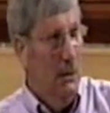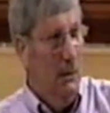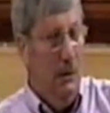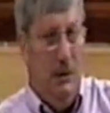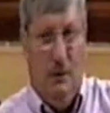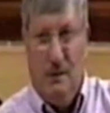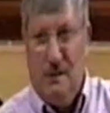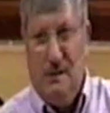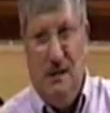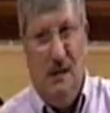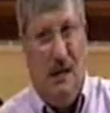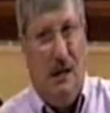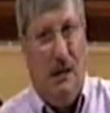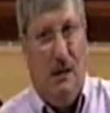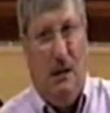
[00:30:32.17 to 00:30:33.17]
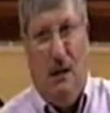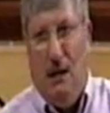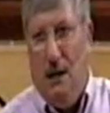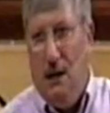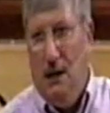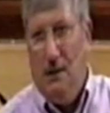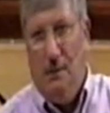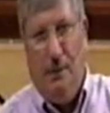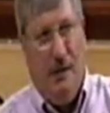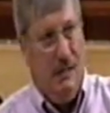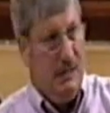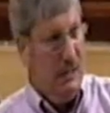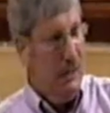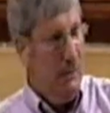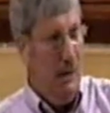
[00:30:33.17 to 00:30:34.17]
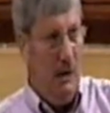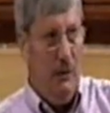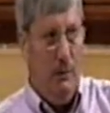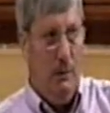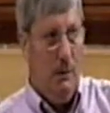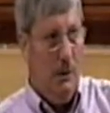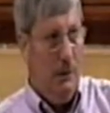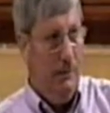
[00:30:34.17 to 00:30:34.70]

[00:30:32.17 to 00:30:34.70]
You don't see that in a lot of places around the world.